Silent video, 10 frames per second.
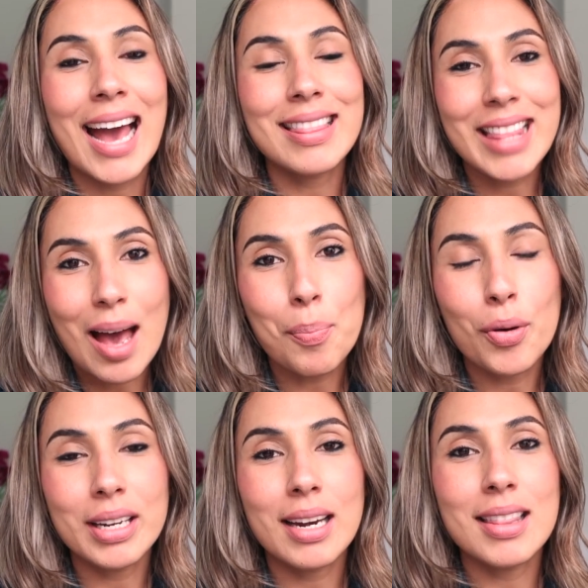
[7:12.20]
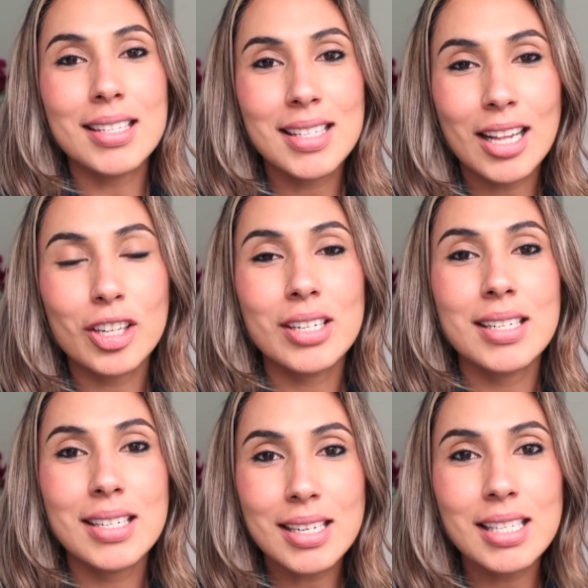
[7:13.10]
at that point, the seller
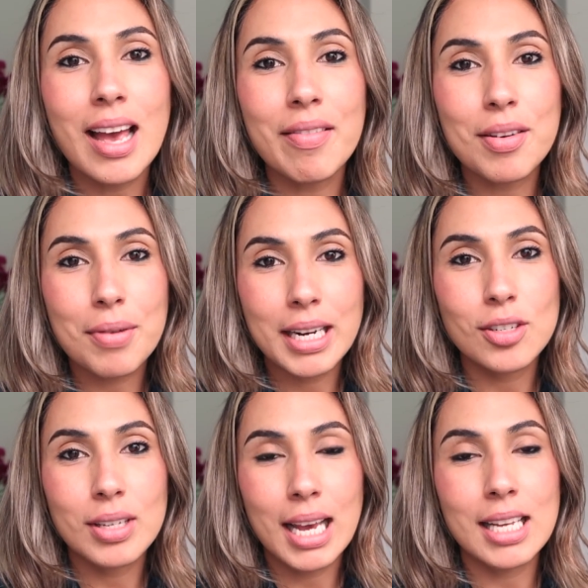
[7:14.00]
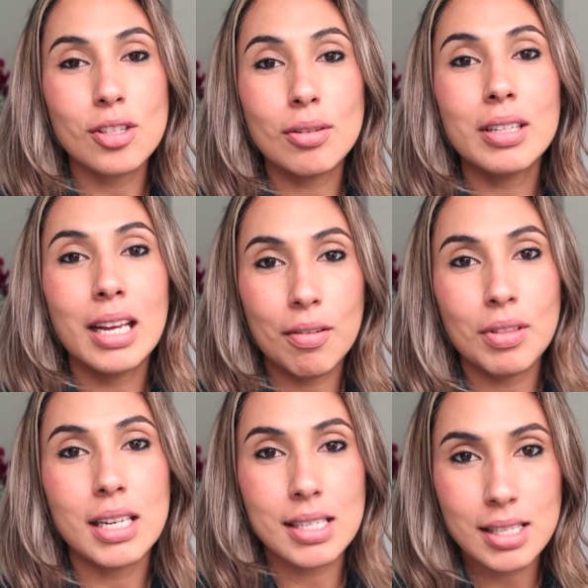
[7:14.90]
does have the right to cancel if
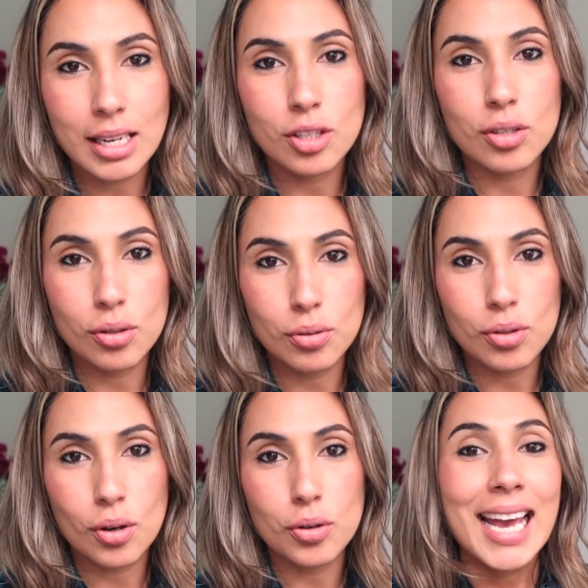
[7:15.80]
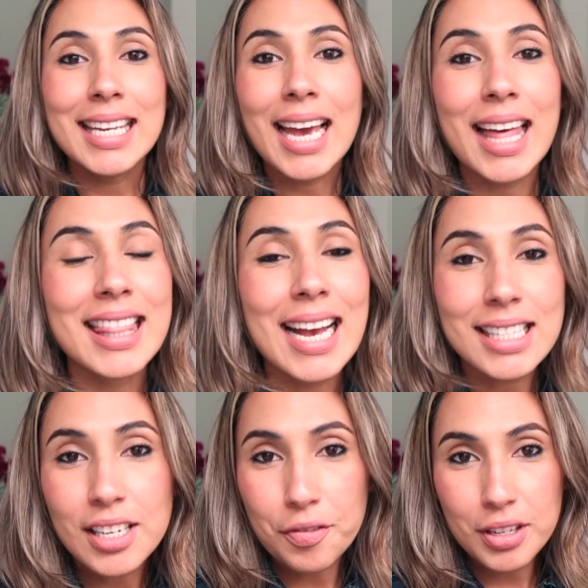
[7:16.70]
they decide to do so. And yeah,
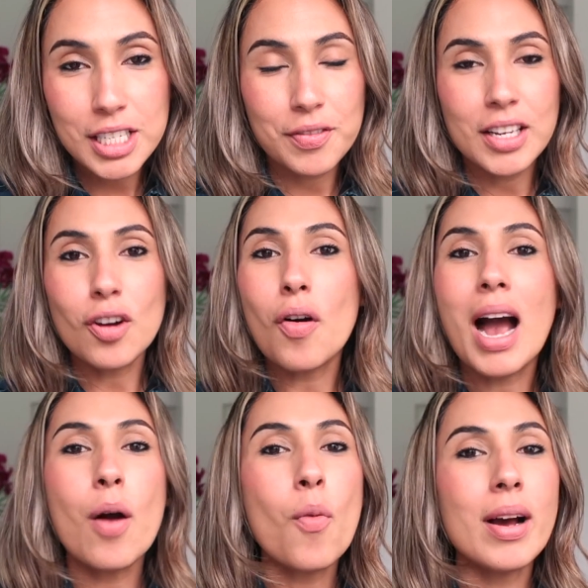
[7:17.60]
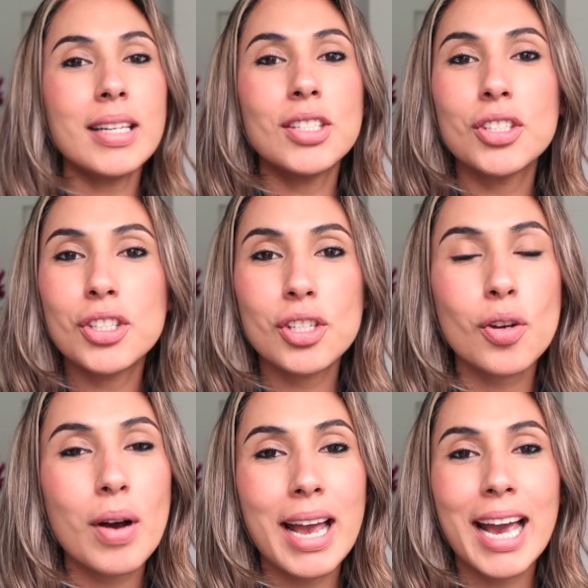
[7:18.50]
that's it for this video. I wanted to just
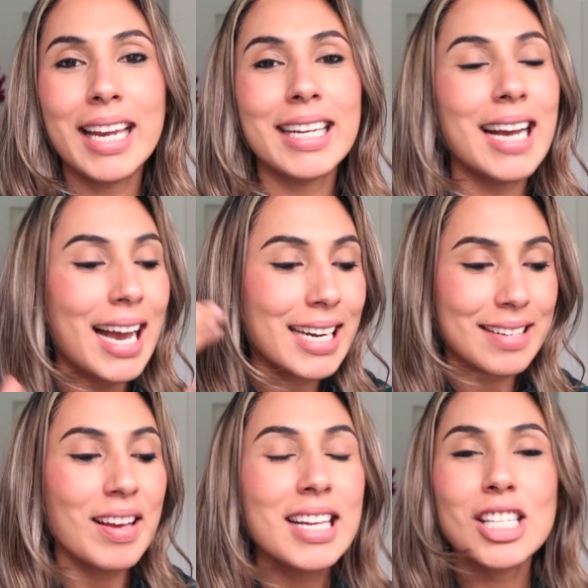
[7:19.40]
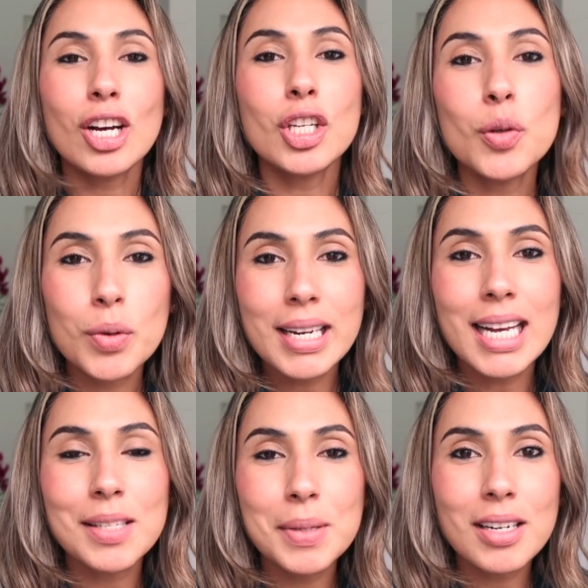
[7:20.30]
go ahead and kind of tell you what
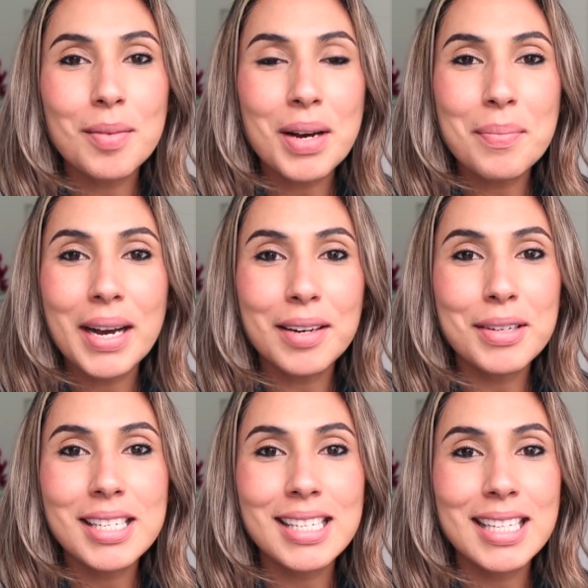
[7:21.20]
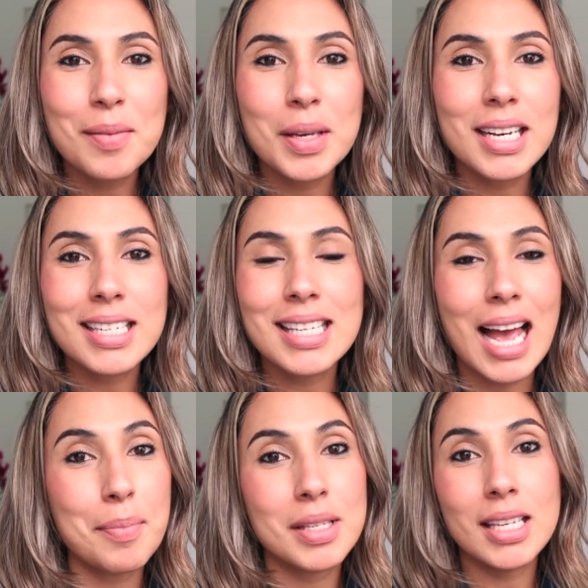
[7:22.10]
has been on my mind recently because
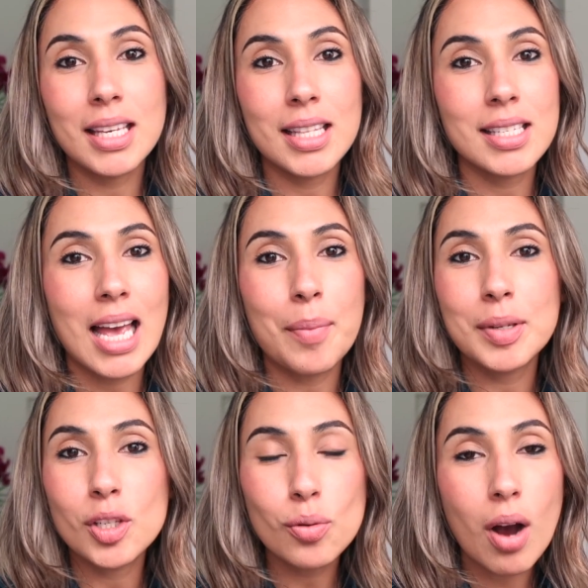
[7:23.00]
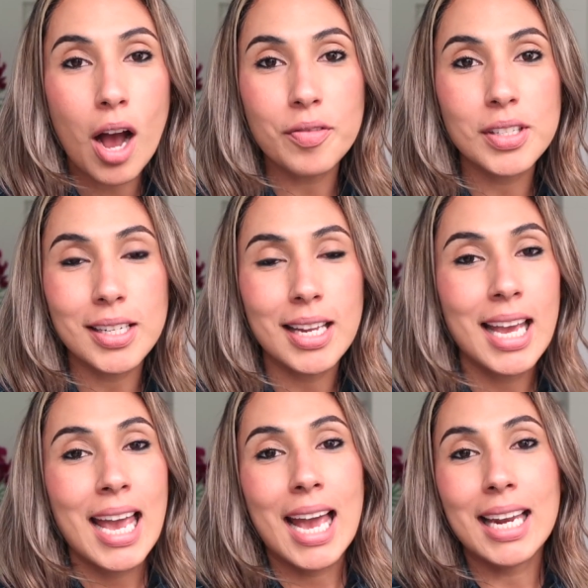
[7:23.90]
I'm seeing this happen too often
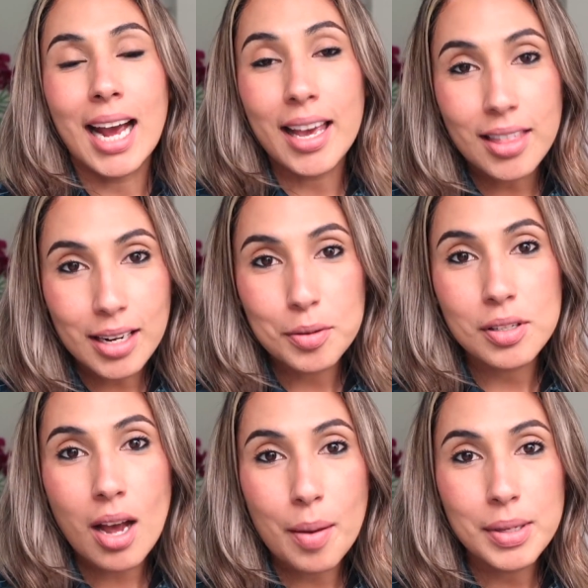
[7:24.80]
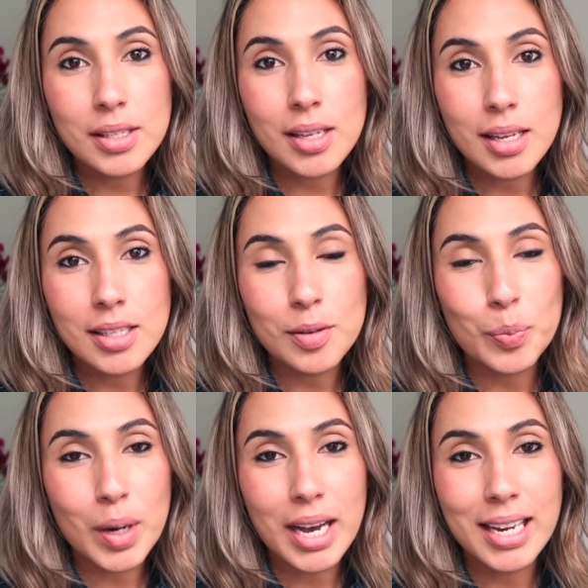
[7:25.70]
and I thought it was common sense,
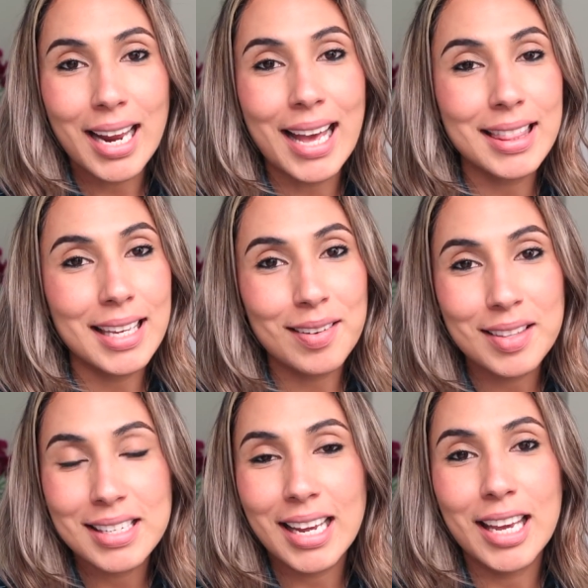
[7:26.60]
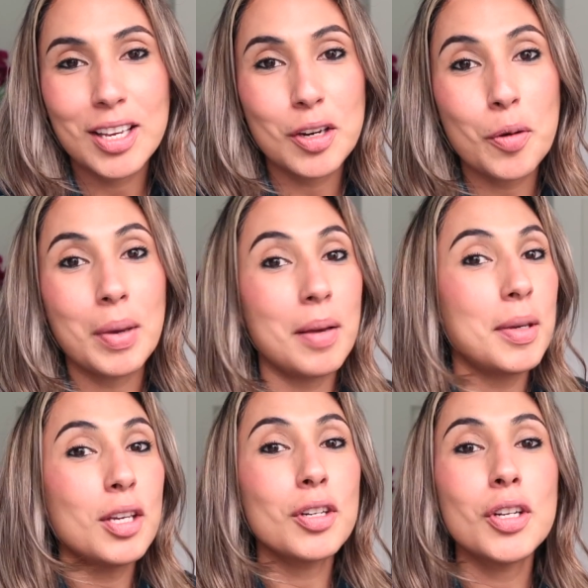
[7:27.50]
but at the end of the day, you know, maybe
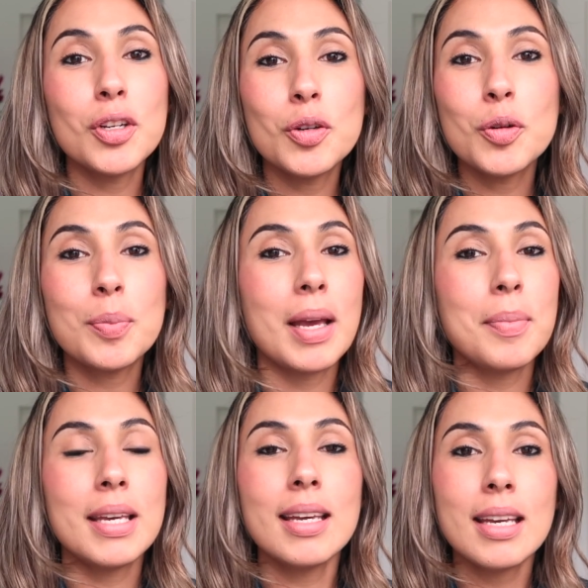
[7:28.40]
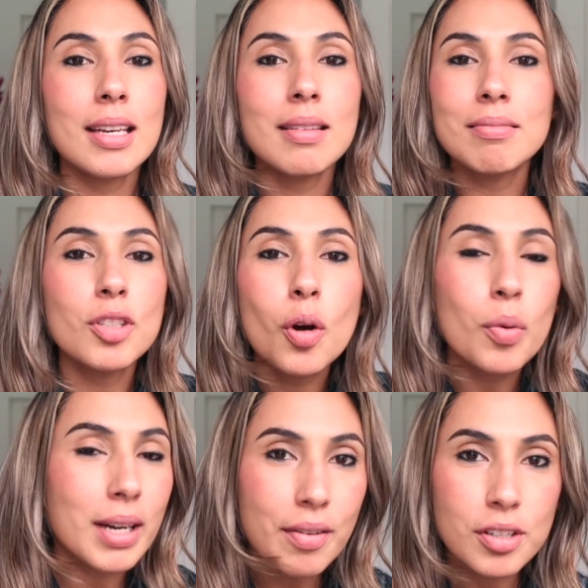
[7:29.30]
you're new, maybe no
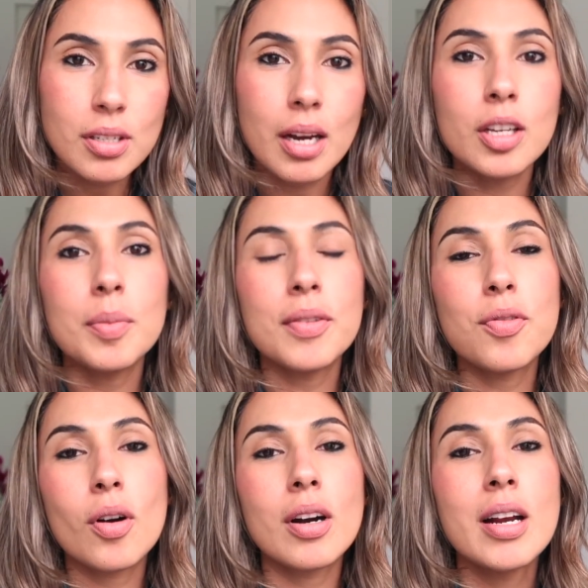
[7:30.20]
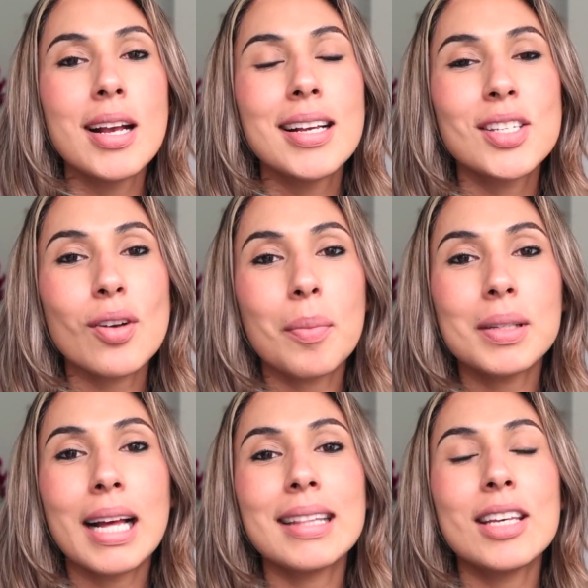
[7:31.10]
one ever taught you before. So I'm
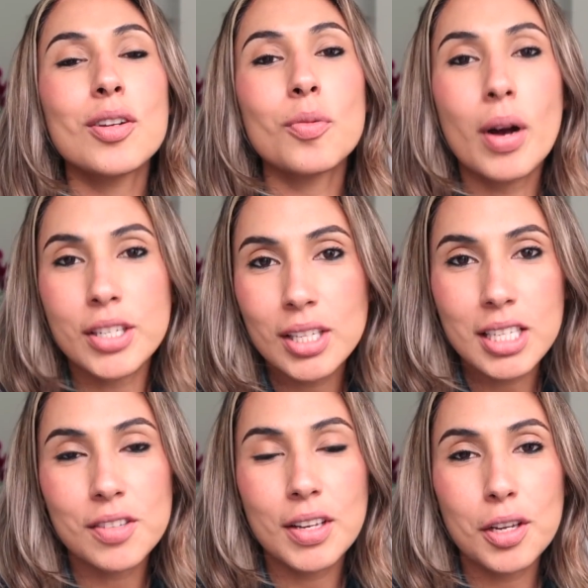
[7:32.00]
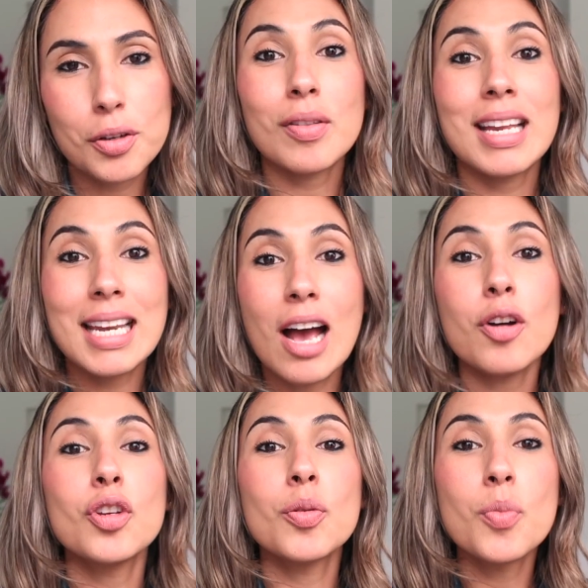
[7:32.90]
glad that you're watching this video so that
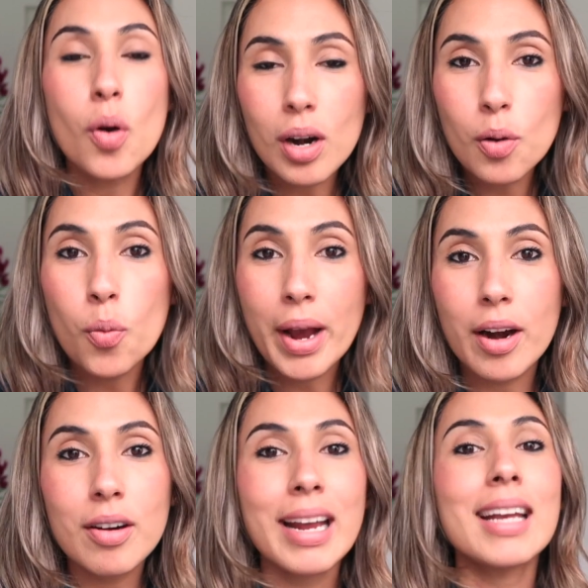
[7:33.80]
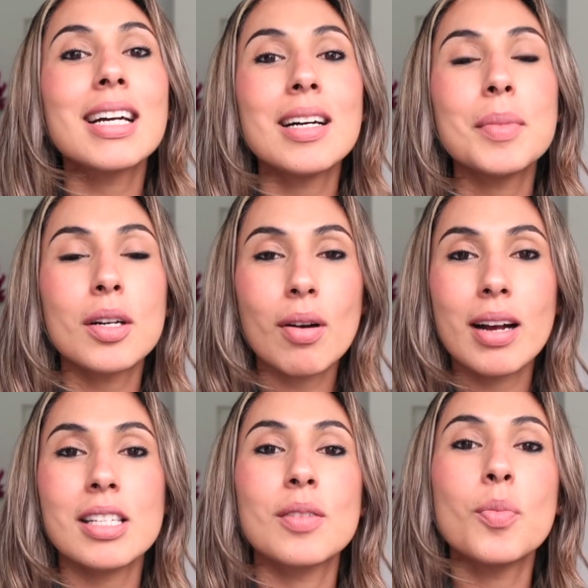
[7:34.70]
now you're more aware and come
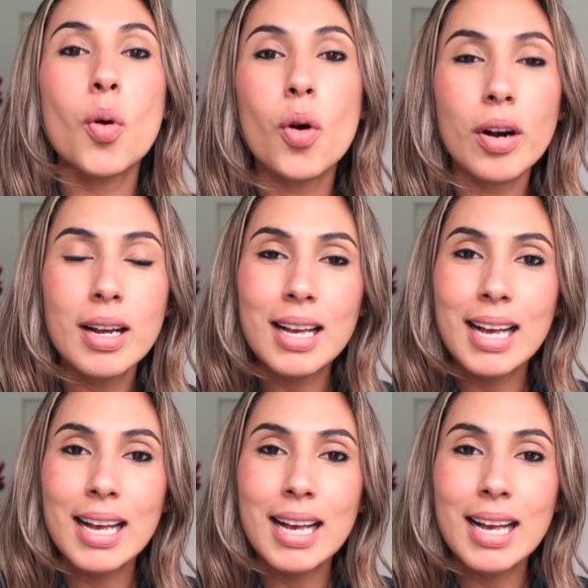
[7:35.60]
across more